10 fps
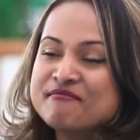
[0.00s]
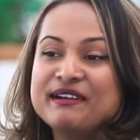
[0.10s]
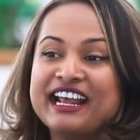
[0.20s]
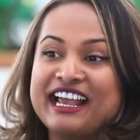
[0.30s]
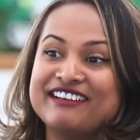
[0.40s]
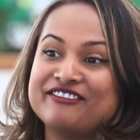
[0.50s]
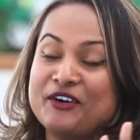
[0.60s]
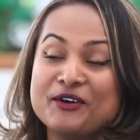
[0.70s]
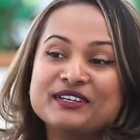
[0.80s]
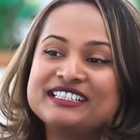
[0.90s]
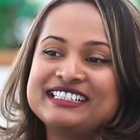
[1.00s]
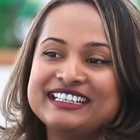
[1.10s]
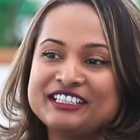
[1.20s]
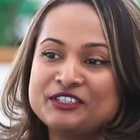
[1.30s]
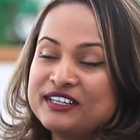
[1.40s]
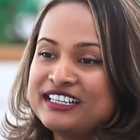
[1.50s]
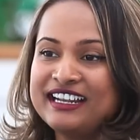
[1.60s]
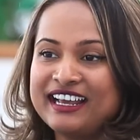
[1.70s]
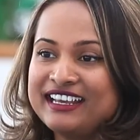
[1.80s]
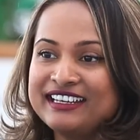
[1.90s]
But I've always, like, Yuvan
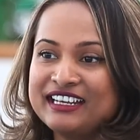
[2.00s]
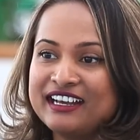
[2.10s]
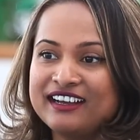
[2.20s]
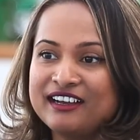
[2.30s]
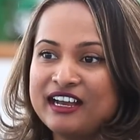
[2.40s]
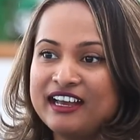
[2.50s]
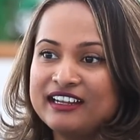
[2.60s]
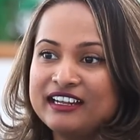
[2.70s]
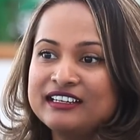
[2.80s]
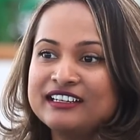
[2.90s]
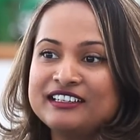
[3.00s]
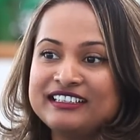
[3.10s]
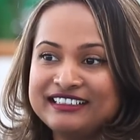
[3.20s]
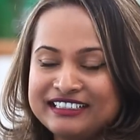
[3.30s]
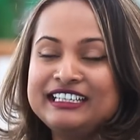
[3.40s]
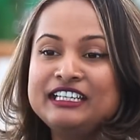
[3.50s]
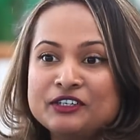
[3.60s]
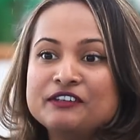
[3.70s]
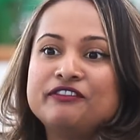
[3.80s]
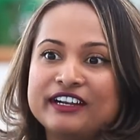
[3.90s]
and I uh, are really
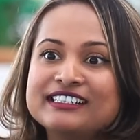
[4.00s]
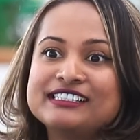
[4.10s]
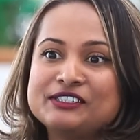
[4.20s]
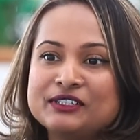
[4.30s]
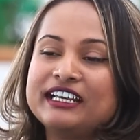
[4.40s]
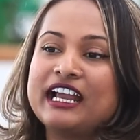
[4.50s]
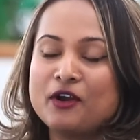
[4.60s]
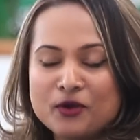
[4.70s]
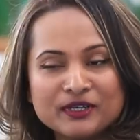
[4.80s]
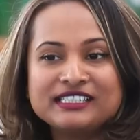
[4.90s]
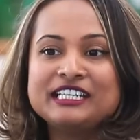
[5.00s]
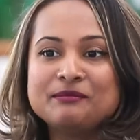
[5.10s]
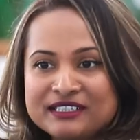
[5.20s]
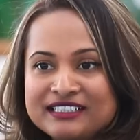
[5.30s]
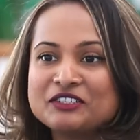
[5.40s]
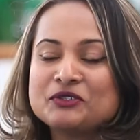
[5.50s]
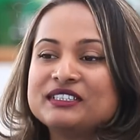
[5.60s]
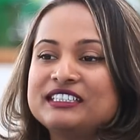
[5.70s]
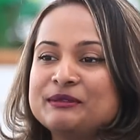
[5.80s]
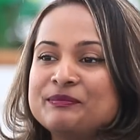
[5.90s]
good friends too. Like, I always keep in touch
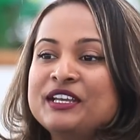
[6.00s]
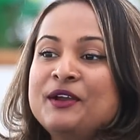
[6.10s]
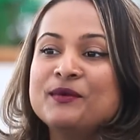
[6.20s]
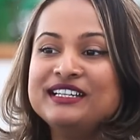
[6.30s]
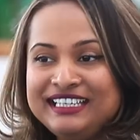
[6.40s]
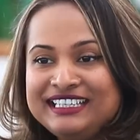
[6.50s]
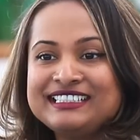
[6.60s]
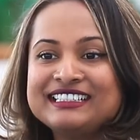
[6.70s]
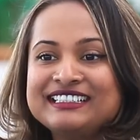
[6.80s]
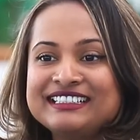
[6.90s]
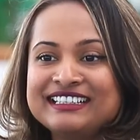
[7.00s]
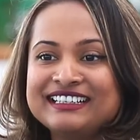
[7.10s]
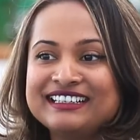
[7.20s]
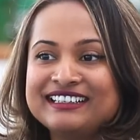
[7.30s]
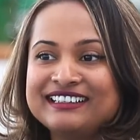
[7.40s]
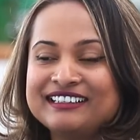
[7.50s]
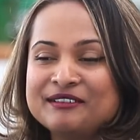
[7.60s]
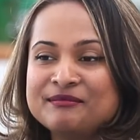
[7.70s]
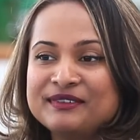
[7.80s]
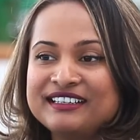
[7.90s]
with him when he's in,
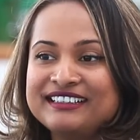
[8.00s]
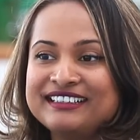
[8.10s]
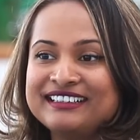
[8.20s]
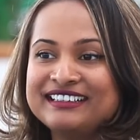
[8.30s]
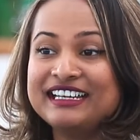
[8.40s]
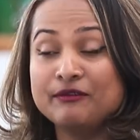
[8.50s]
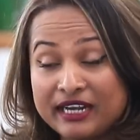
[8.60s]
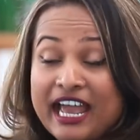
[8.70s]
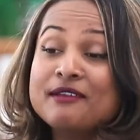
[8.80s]
uh, in, when